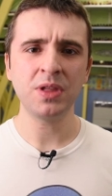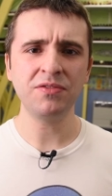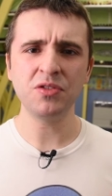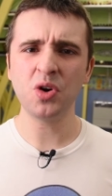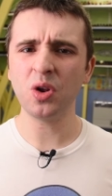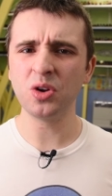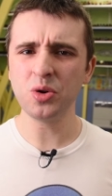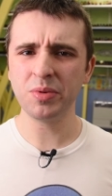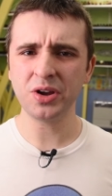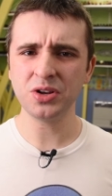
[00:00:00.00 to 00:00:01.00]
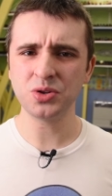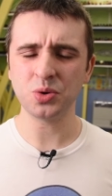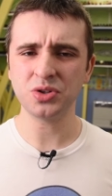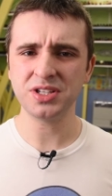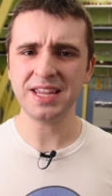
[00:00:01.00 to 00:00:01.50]
If you've got lubricant
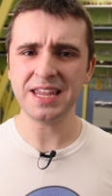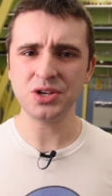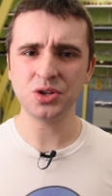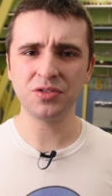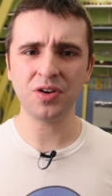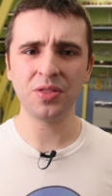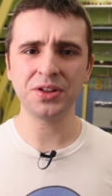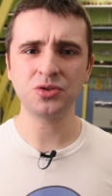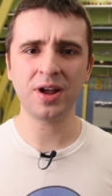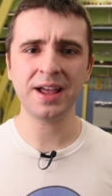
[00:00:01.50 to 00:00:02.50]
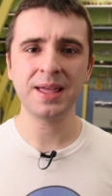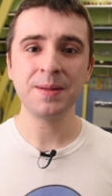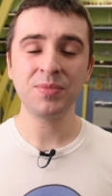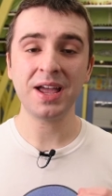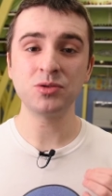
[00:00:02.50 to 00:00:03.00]
or sticky stuff on the track,
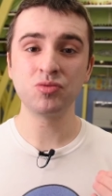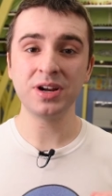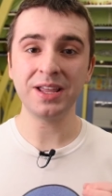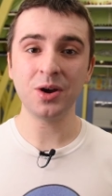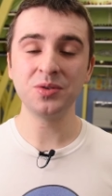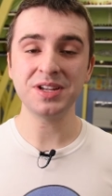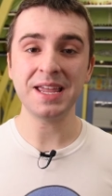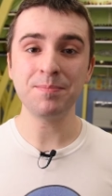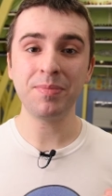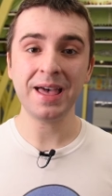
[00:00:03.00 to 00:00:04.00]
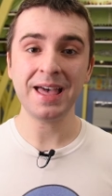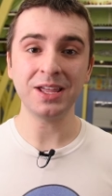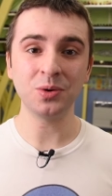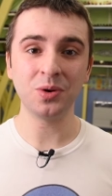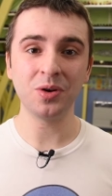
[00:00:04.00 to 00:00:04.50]
that is really going to impair
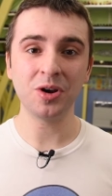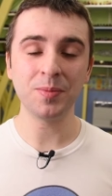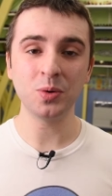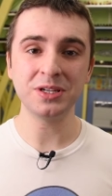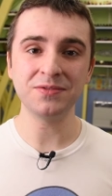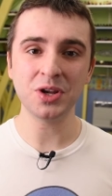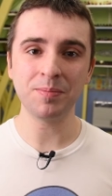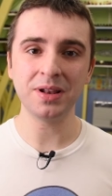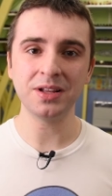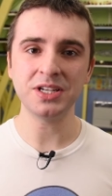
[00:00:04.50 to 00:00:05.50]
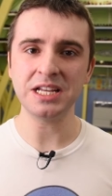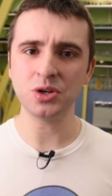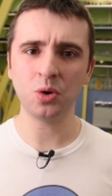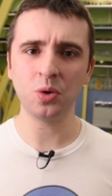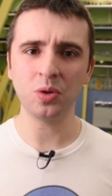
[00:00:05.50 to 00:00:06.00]
your locomotive's ability
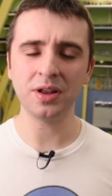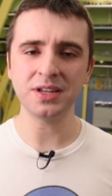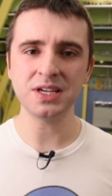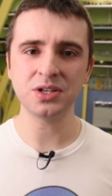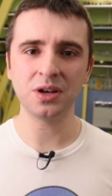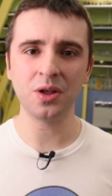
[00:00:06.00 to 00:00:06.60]
to haul a decent